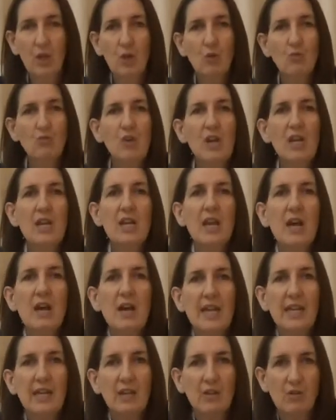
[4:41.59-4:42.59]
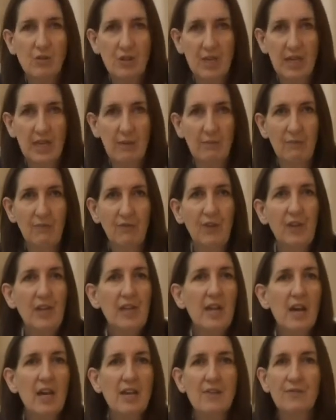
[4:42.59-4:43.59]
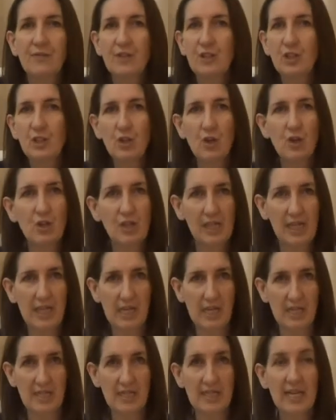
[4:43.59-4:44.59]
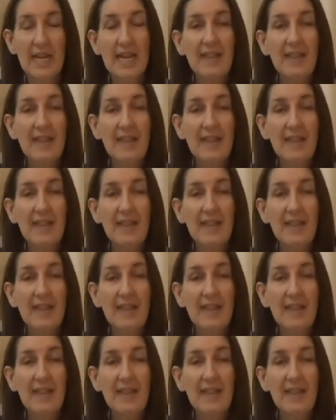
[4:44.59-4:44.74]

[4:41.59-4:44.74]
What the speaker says: relying on him for life and godliness.